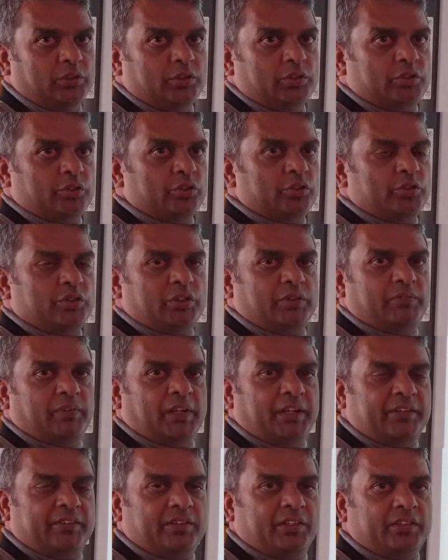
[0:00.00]
So
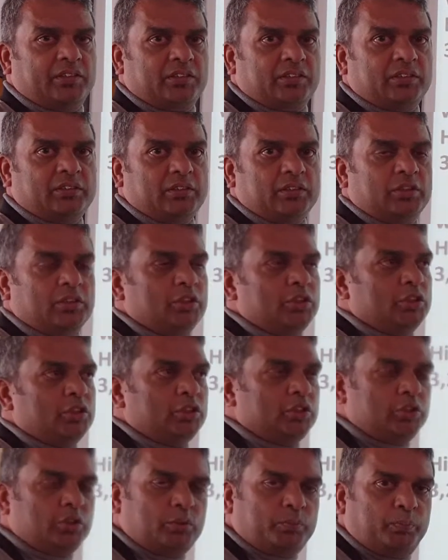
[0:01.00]
civilization
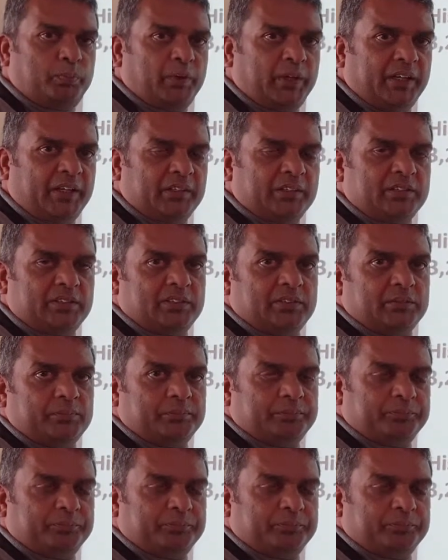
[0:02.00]
took place